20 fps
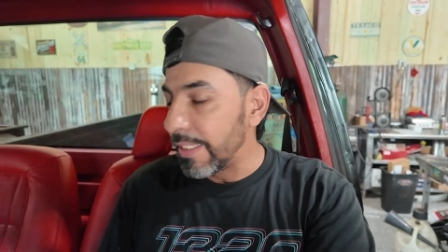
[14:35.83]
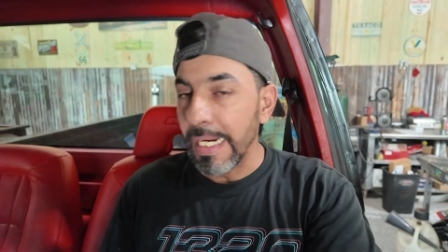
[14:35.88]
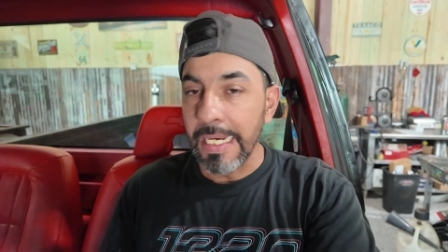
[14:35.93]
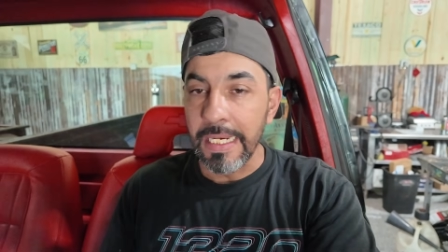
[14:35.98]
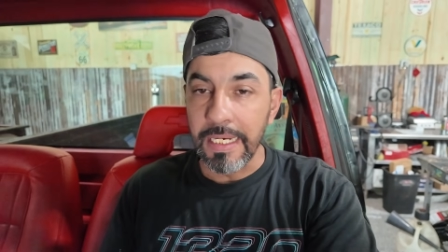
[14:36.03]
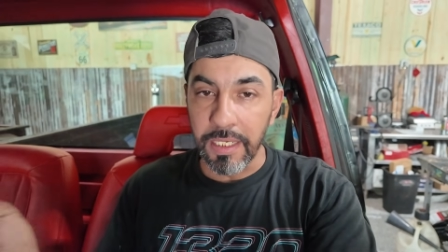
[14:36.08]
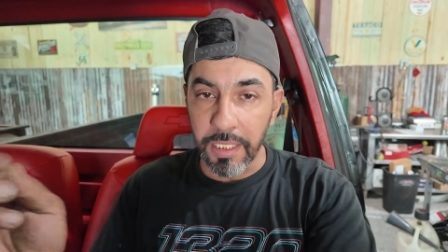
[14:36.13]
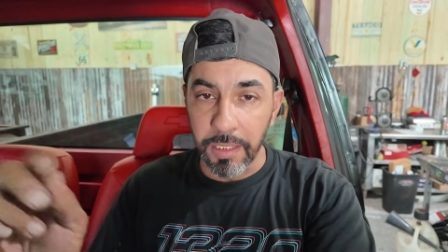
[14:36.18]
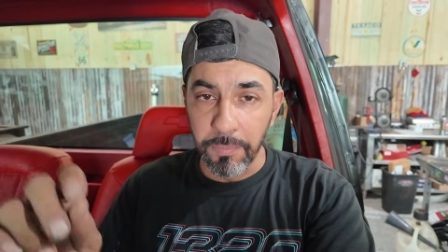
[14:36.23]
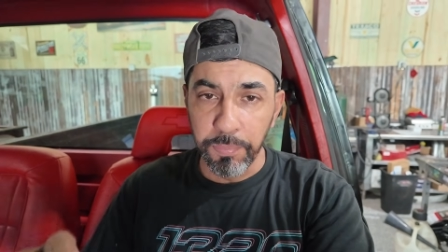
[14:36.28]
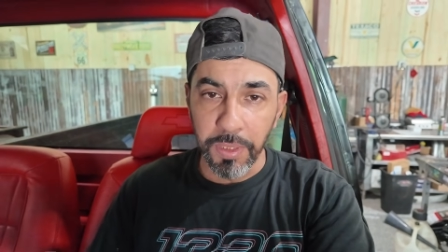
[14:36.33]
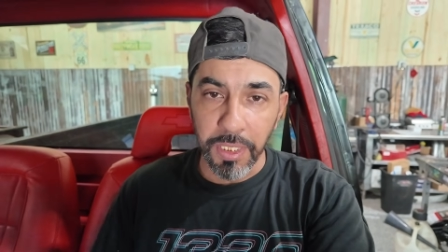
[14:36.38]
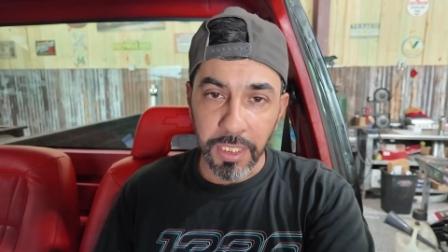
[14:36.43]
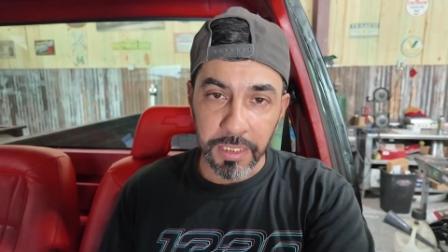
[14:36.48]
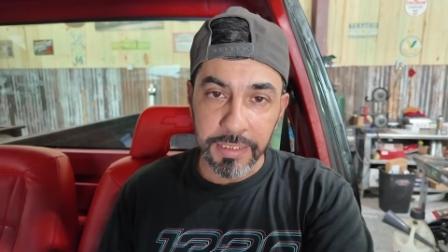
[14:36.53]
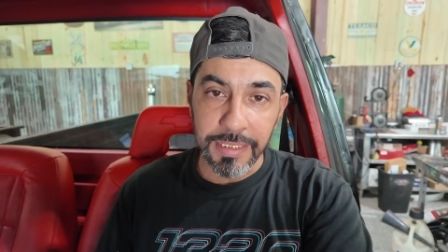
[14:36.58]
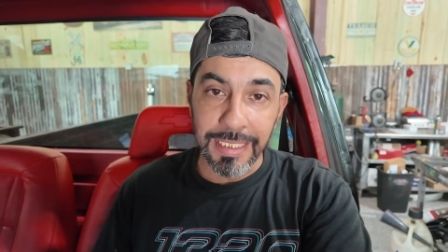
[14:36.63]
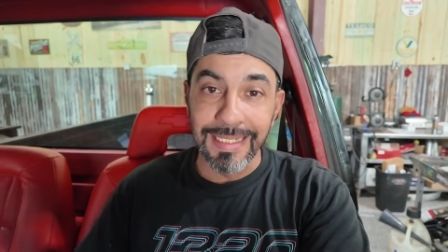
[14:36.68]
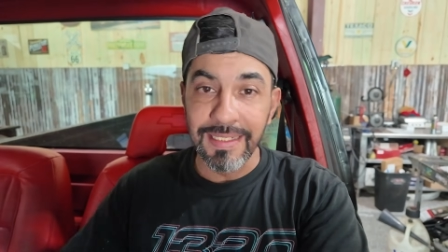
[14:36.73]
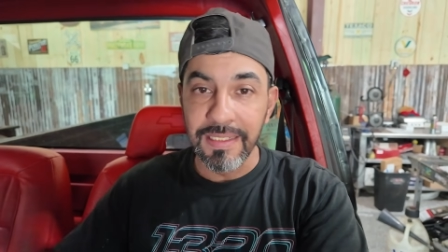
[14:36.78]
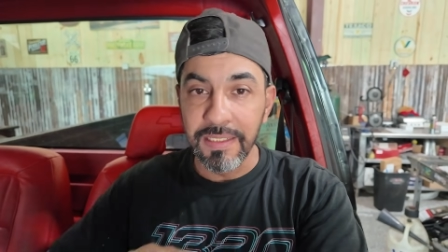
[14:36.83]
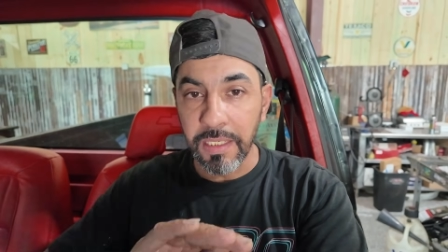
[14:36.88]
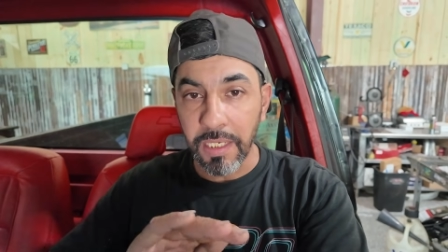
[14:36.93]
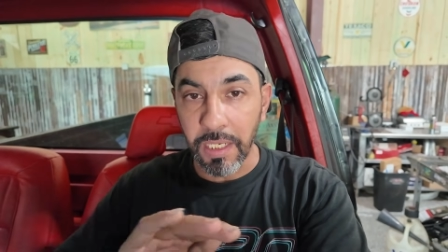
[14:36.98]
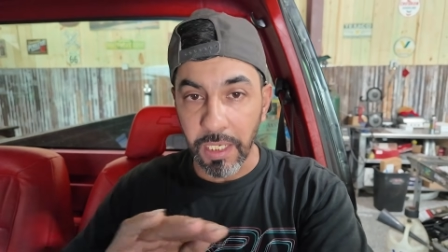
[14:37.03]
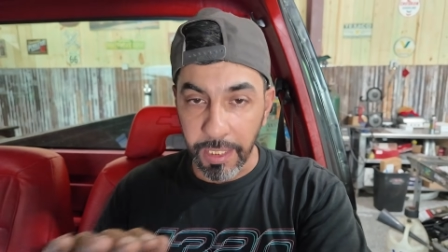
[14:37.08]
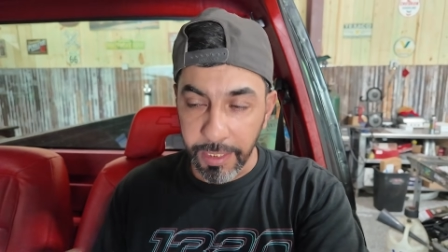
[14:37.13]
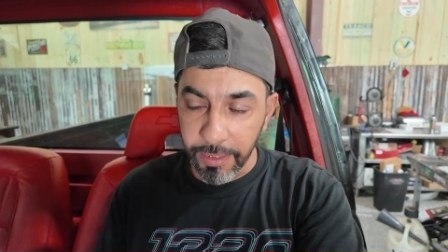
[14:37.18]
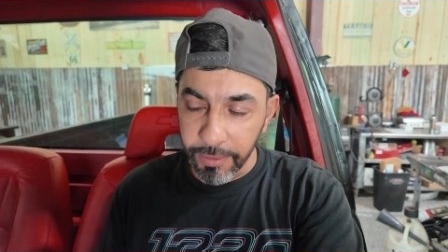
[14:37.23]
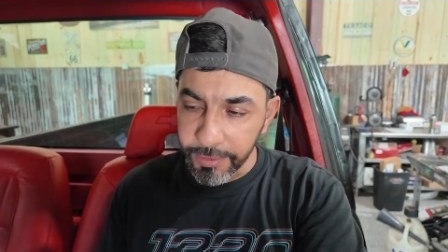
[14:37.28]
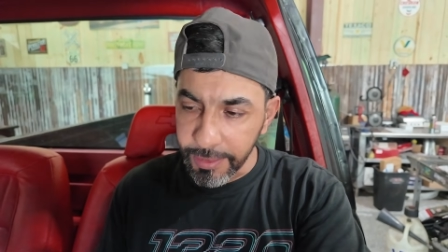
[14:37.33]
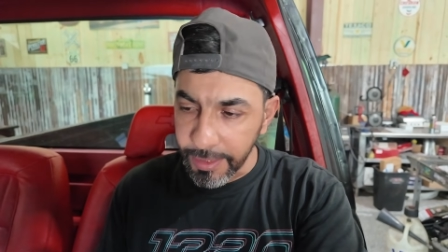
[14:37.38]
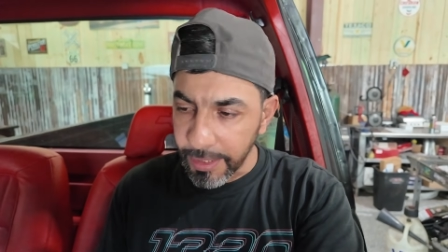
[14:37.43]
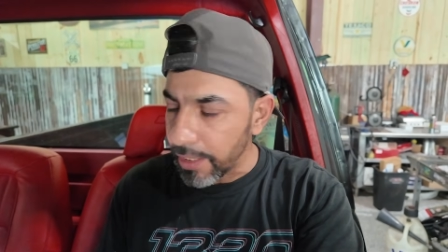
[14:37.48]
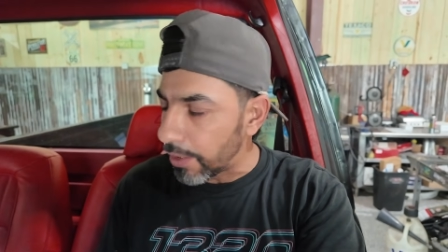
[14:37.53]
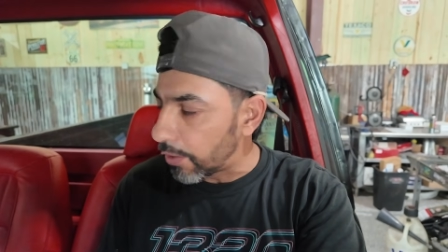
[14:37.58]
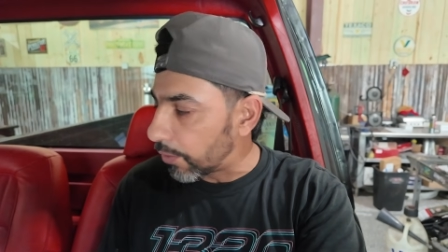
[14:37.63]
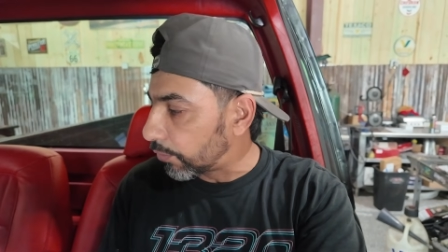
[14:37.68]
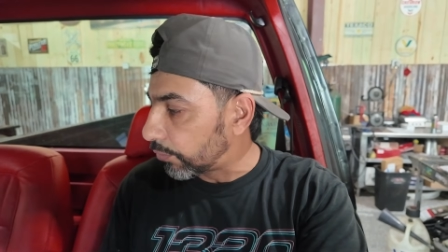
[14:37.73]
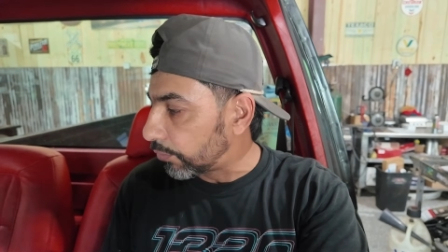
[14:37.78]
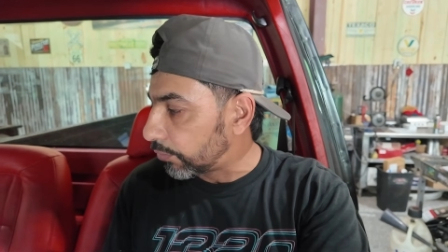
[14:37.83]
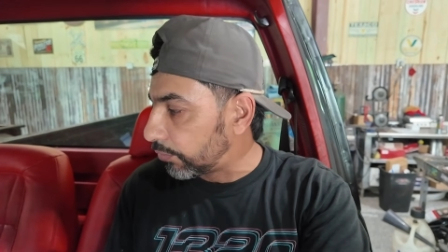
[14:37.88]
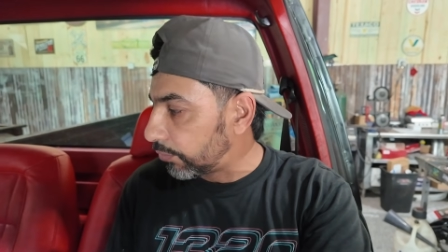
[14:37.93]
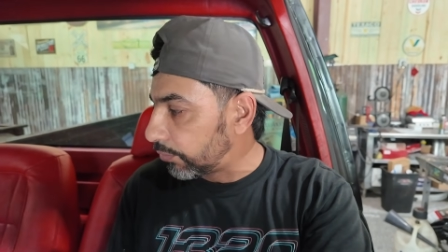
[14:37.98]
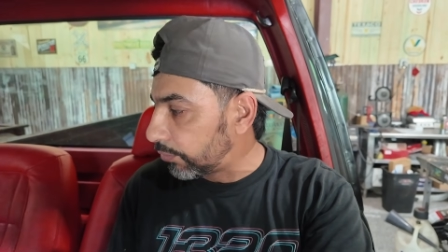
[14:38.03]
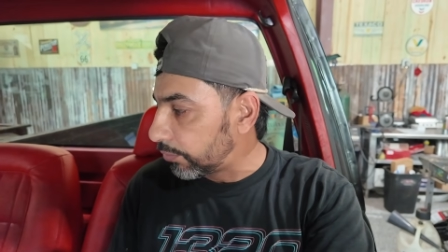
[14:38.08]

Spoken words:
I unplugged it, cleared the code,